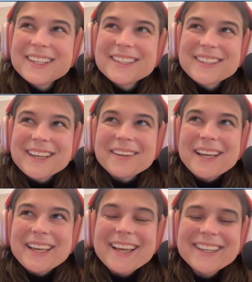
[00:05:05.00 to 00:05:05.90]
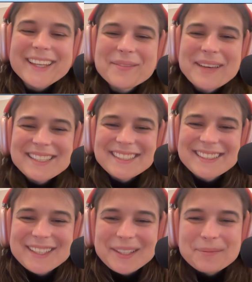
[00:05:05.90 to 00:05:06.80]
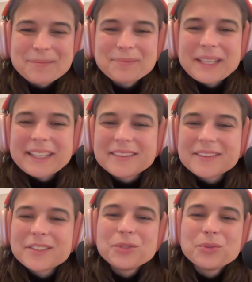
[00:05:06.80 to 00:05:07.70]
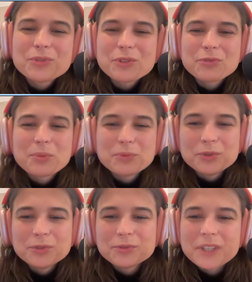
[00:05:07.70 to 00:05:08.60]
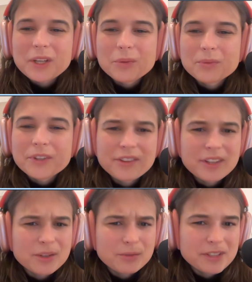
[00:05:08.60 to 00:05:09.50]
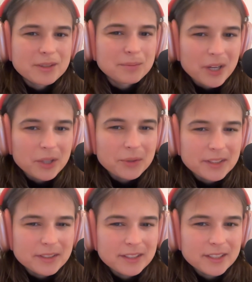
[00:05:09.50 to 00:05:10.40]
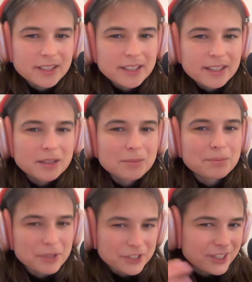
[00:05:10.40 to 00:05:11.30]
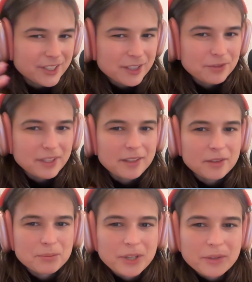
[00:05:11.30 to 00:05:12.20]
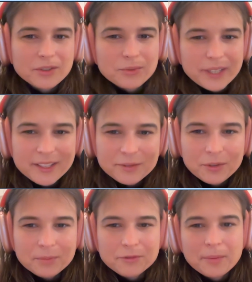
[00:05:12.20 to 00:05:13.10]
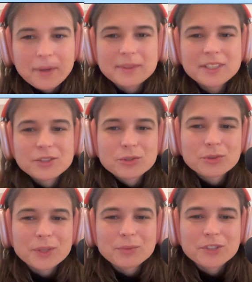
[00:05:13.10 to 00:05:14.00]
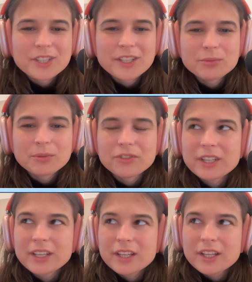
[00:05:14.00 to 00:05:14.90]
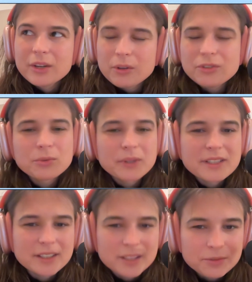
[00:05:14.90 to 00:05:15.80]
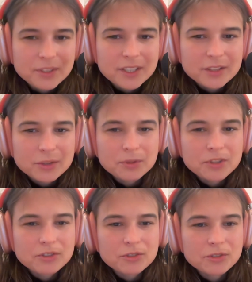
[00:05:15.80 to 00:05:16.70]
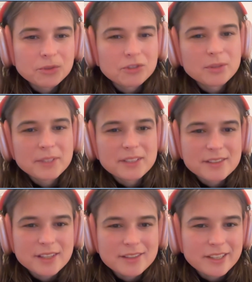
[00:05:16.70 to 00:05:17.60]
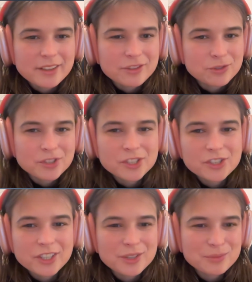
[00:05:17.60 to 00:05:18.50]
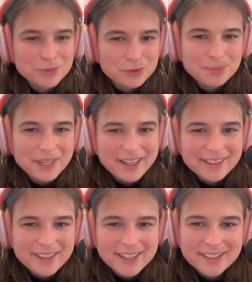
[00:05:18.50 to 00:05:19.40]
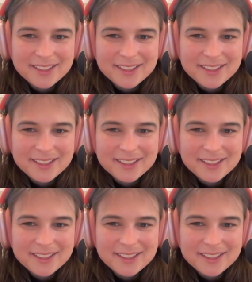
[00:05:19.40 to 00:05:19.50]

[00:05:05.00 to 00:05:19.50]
Yeah, I can imagine. And the news of your move, along with Russell Barlow and Idil Bashir, if I pronounce it right, from Aberdeen to 21Shares was also quite significant, which usually means there's like a strategic move behind that.